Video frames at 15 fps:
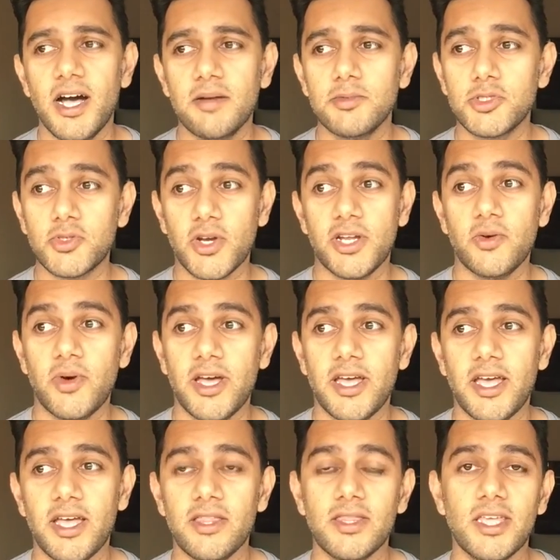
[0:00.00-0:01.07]
straight
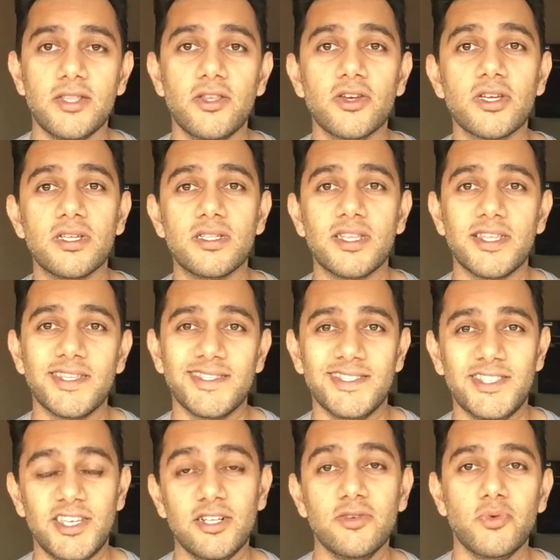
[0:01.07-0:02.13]
away, and then you can
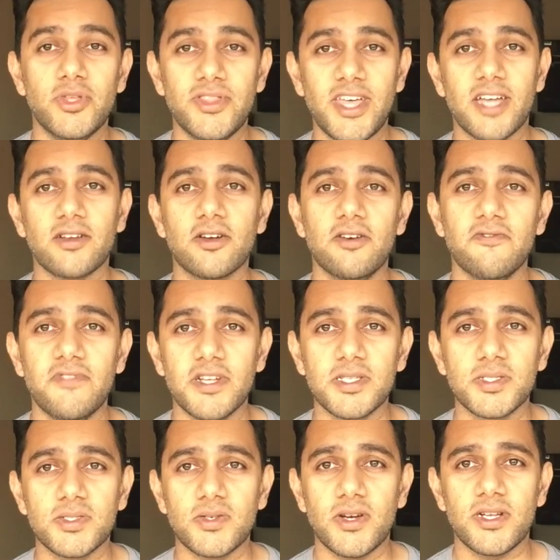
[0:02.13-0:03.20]
deal with that conflict
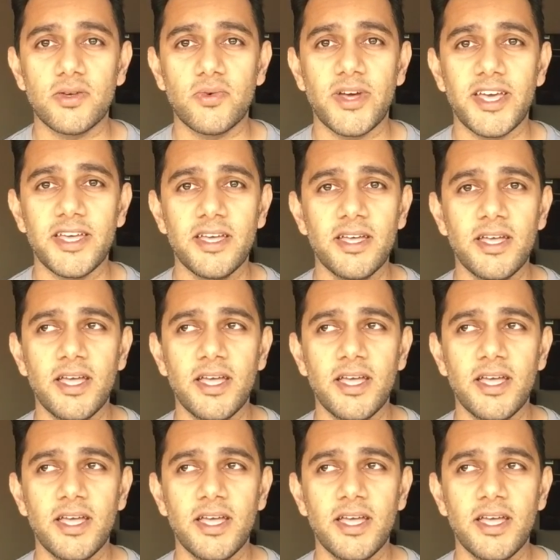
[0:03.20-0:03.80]
straight away